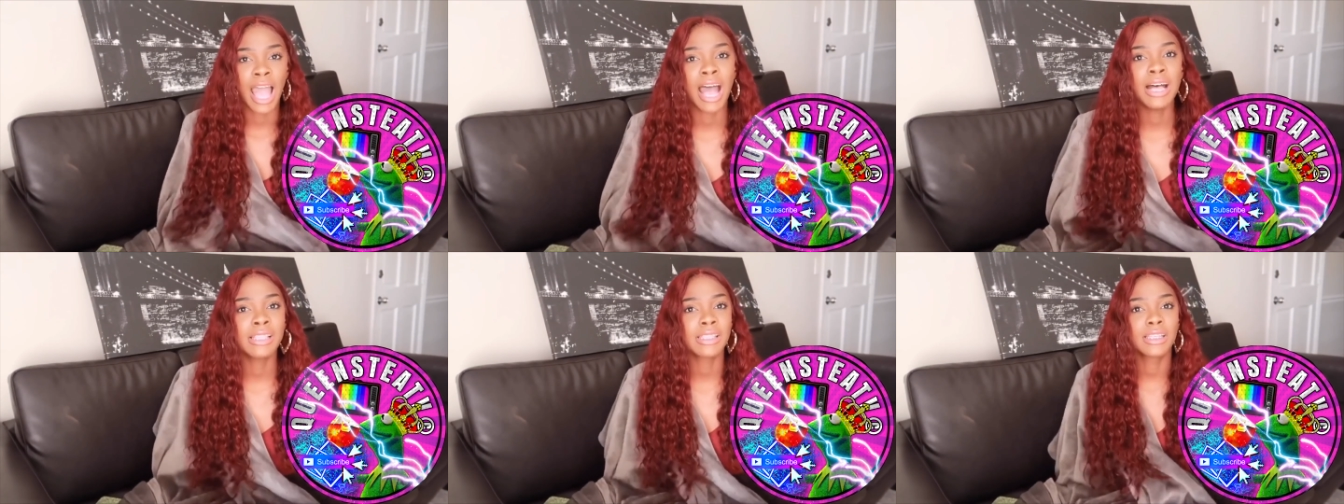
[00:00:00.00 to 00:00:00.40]

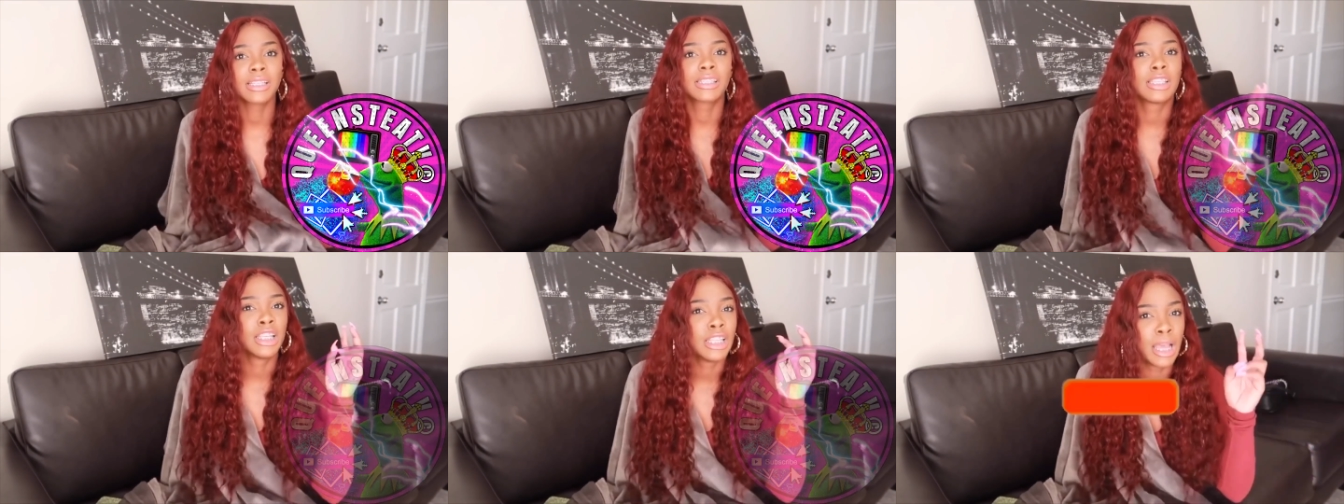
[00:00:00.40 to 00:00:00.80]

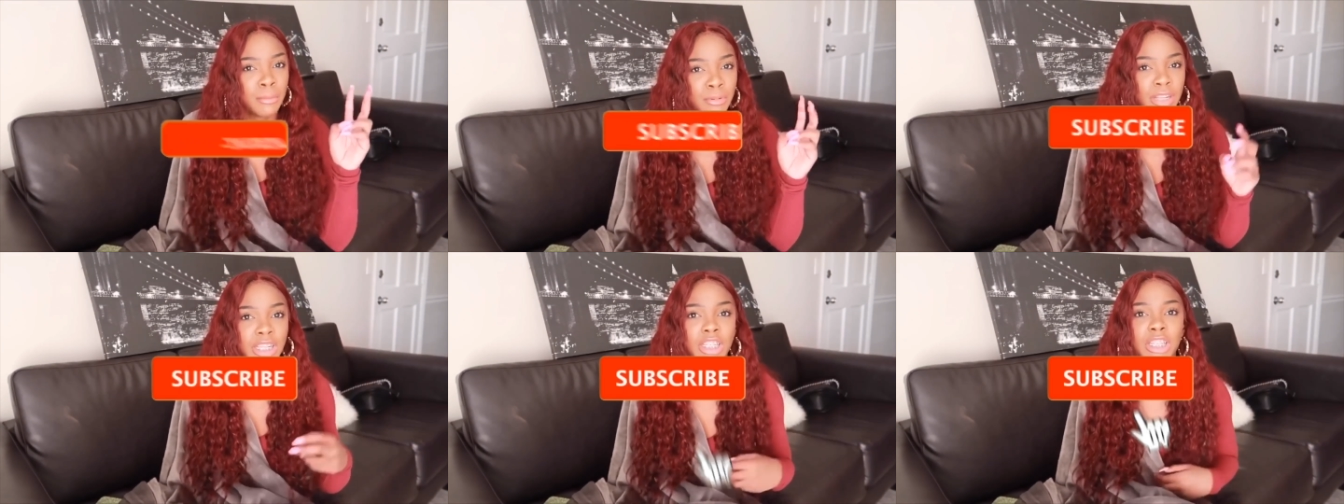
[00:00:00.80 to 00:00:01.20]
As a
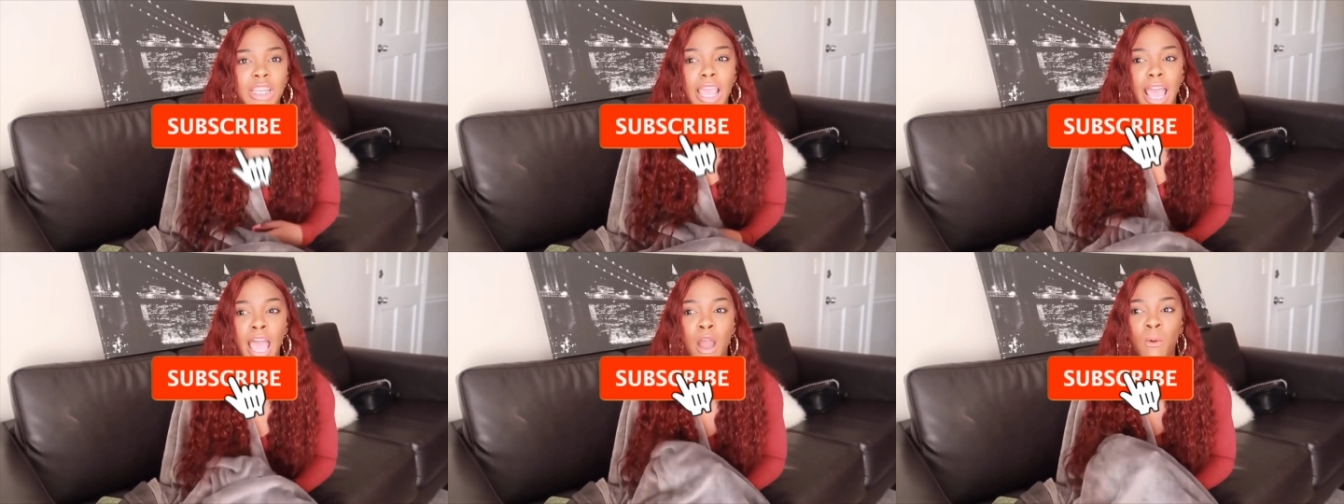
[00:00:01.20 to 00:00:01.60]
celebrity,
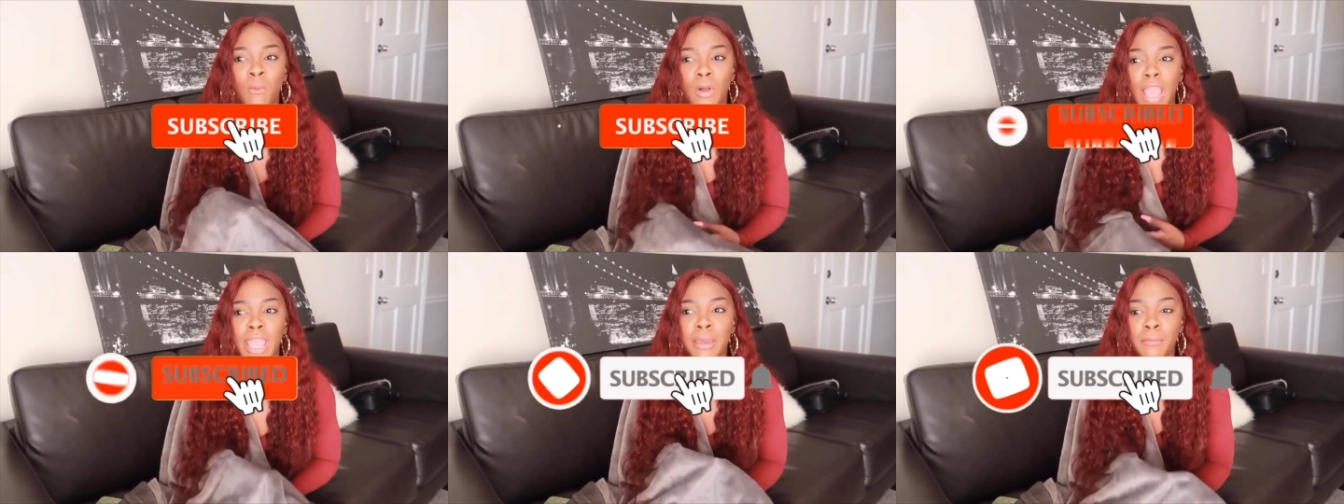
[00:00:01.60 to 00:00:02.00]
she
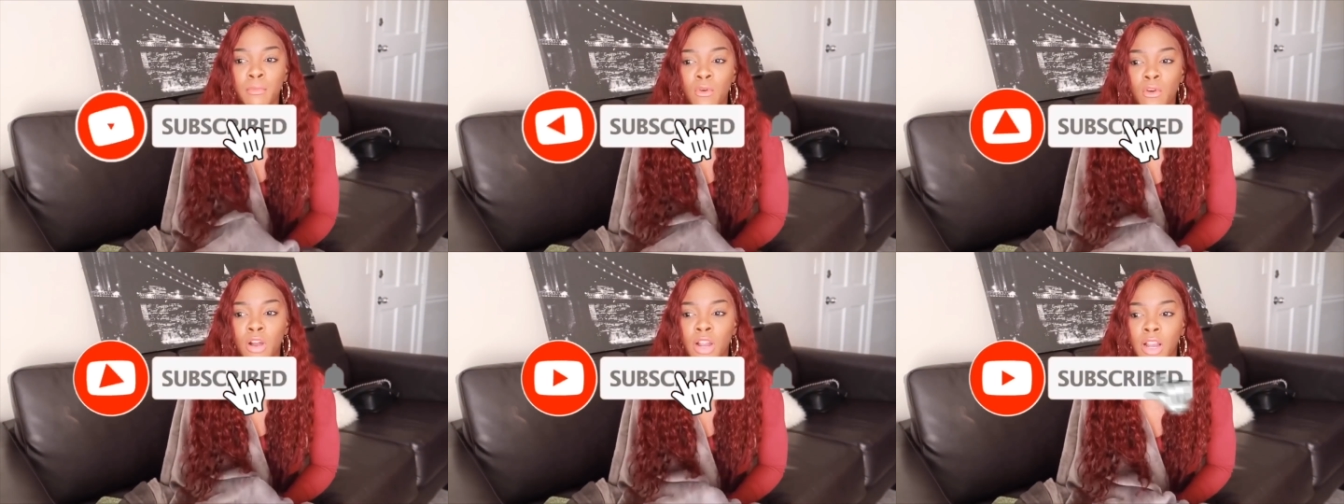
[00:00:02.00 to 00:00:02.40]
had way
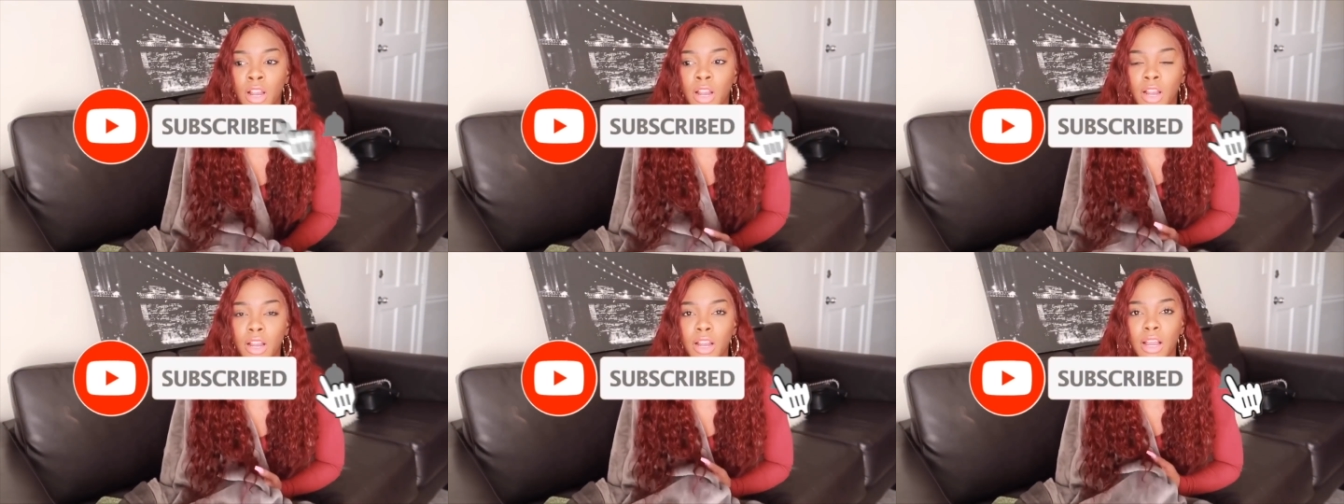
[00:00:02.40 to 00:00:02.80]

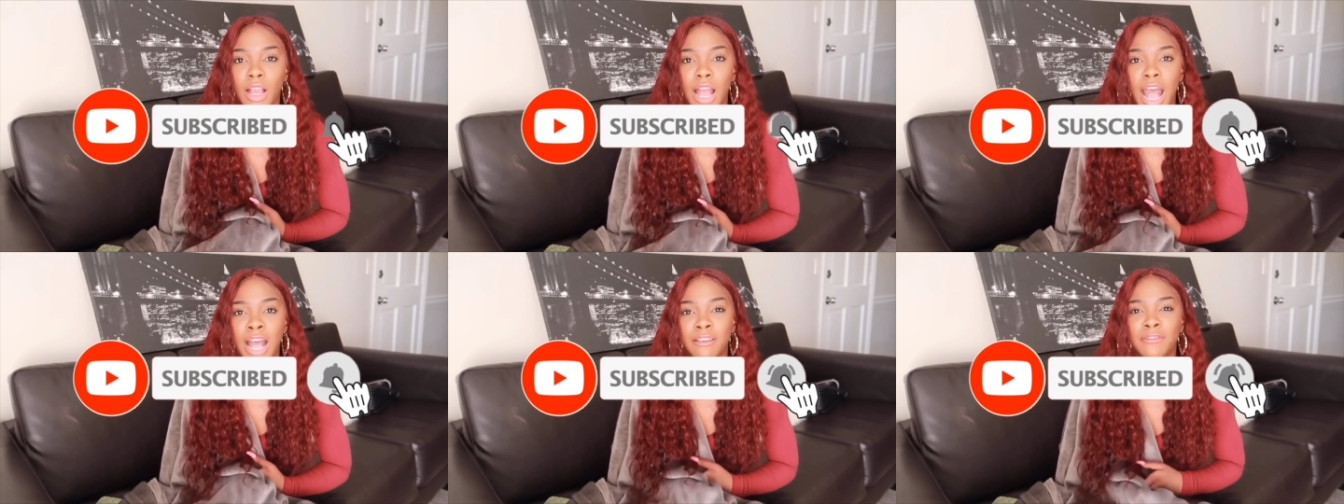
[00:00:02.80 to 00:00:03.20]
more,
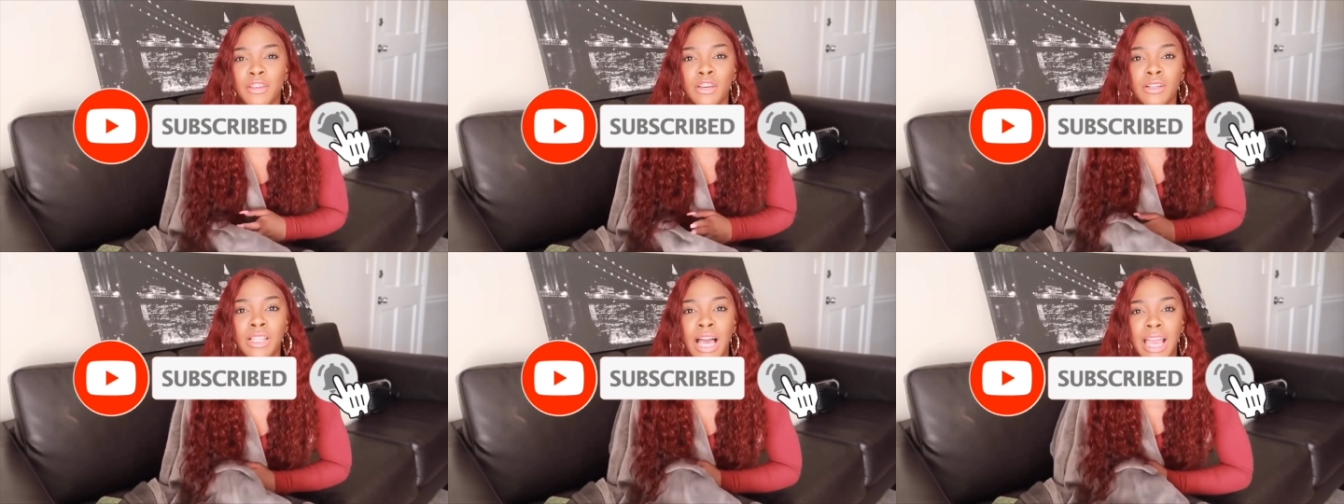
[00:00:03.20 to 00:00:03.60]
I
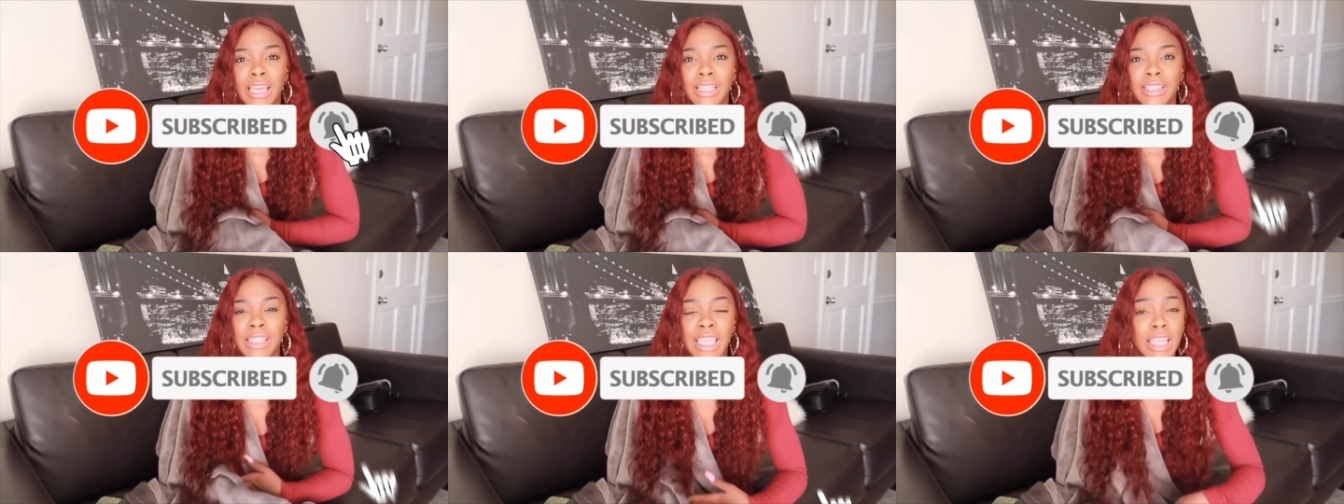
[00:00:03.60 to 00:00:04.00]
feel
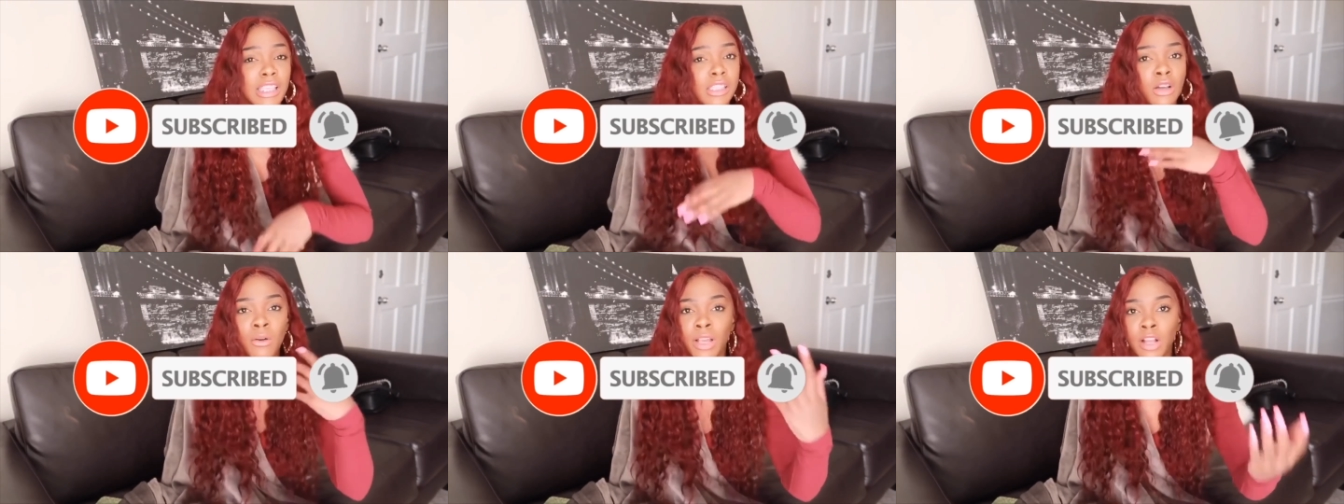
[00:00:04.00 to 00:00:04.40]
like,
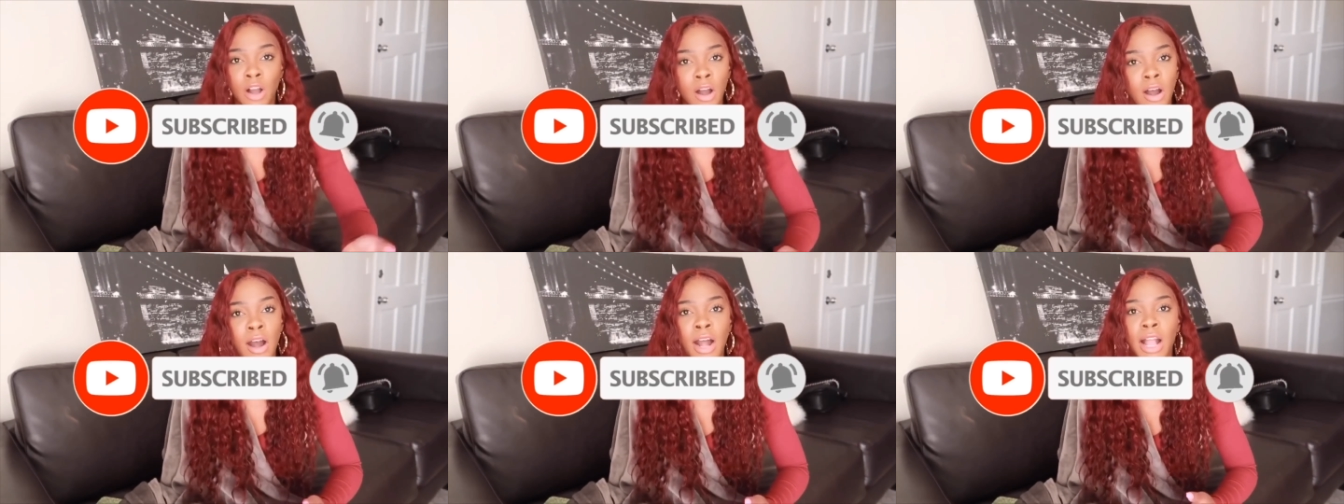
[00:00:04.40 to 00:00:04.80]
things going
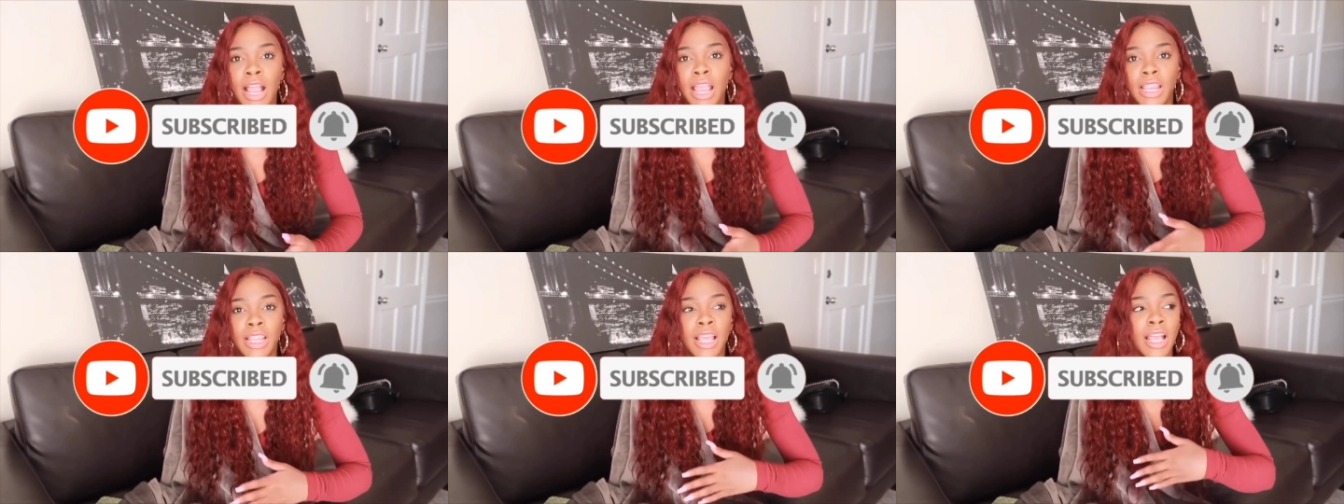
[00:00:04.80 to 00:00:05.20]

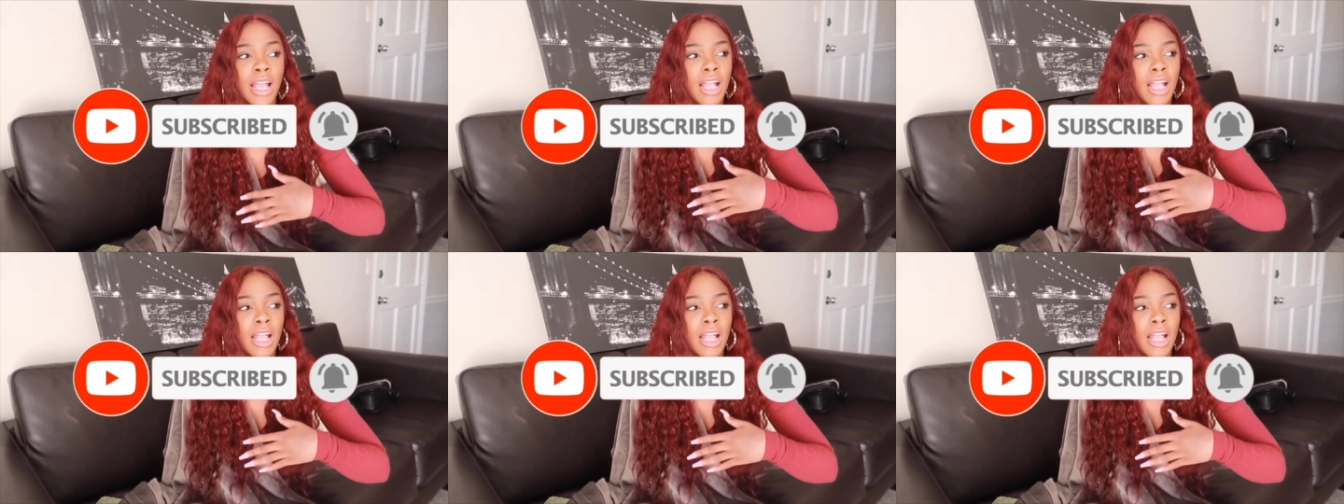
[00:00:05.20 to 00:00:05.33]
on,